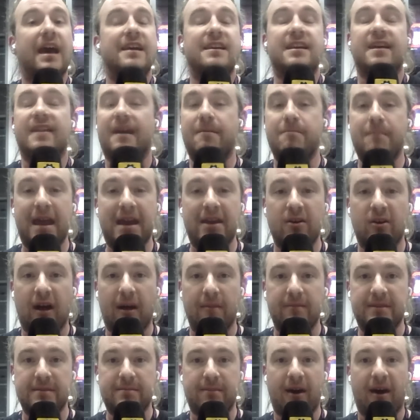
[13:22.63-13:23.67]
Now that may not
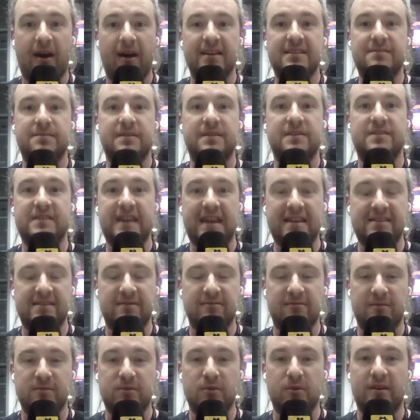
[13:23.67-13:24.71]
come to pass, but the
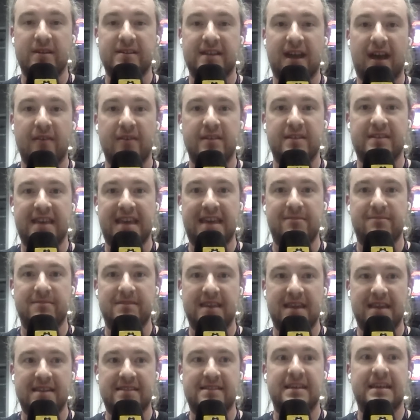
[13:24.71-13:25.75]
suggestion from talking to other
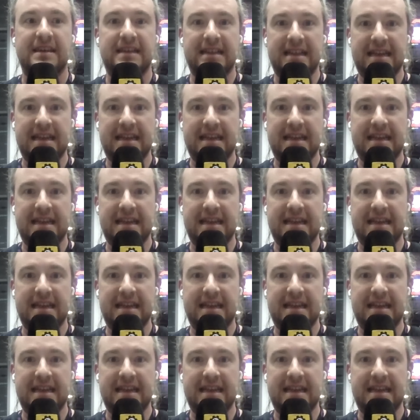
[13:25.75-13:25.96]
teams is,